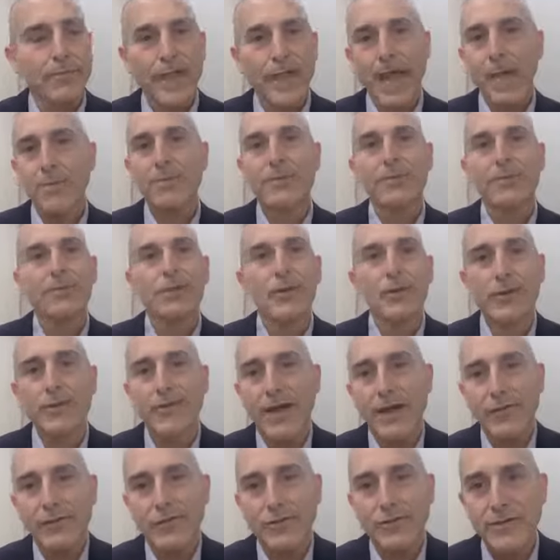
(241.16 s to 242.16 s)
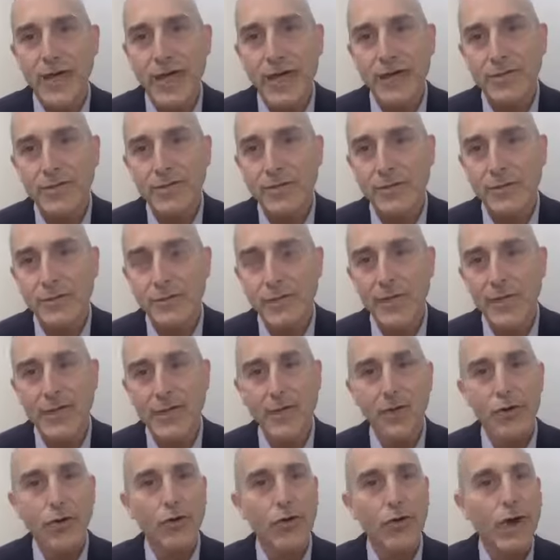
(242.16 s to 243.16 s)
episode of exercise should be
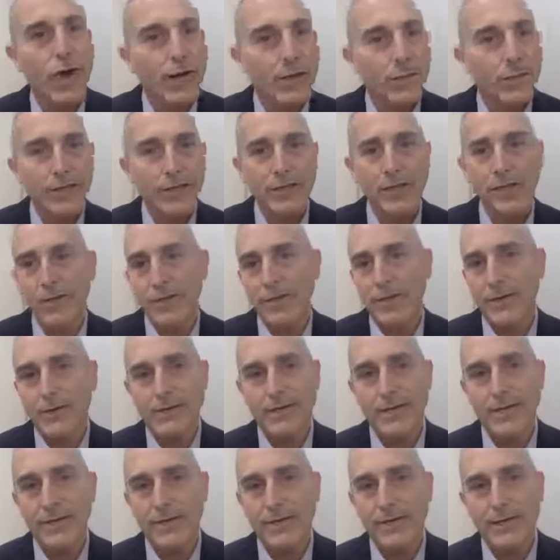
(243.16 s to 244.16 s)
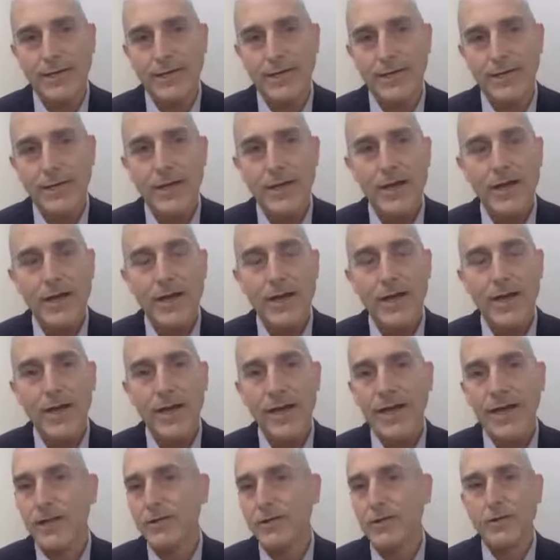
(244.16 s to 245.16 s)
incredibly low intensity,
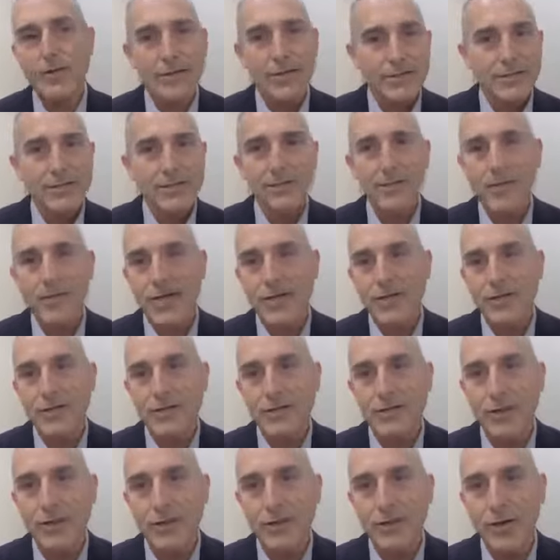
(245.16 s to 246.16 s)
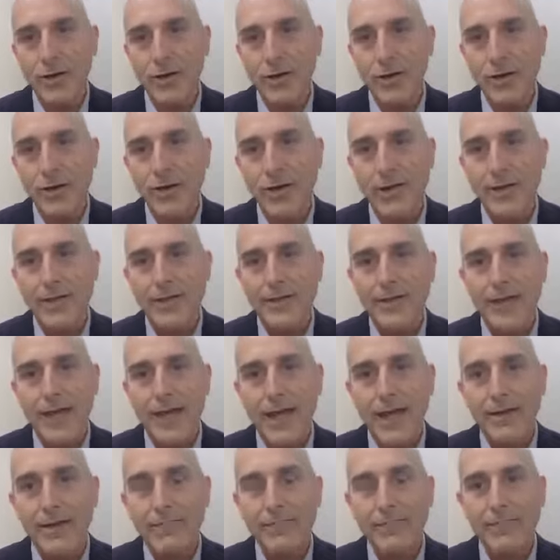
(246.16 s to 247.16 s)
again, just to make sure
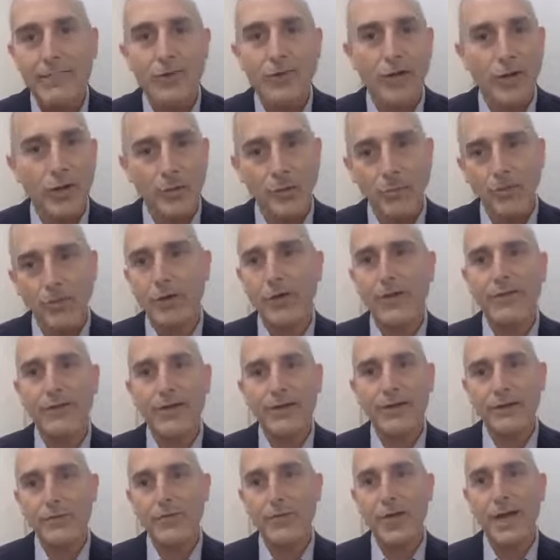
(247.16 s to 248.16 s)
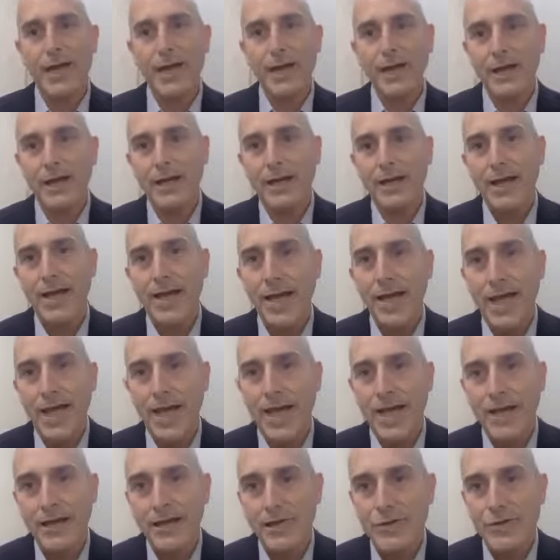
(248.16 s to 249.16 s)
that your previous pain
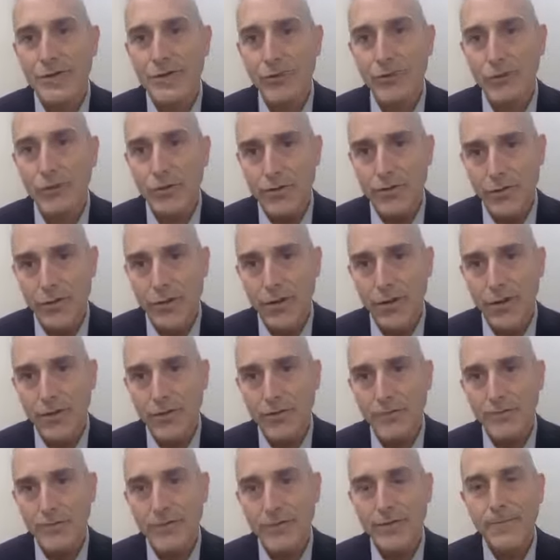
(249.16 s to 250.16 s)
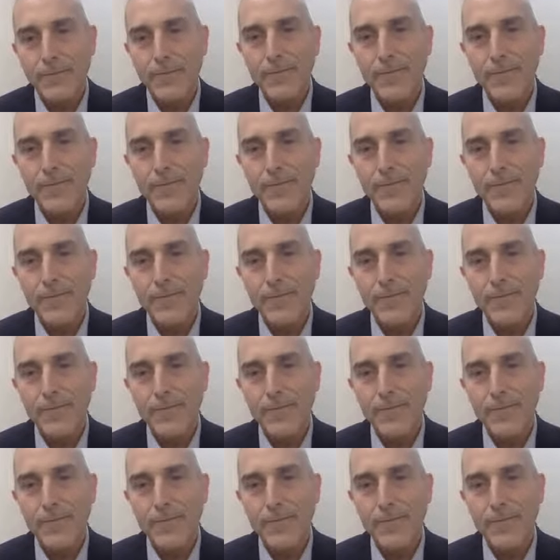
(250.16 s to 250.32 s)
has resolved.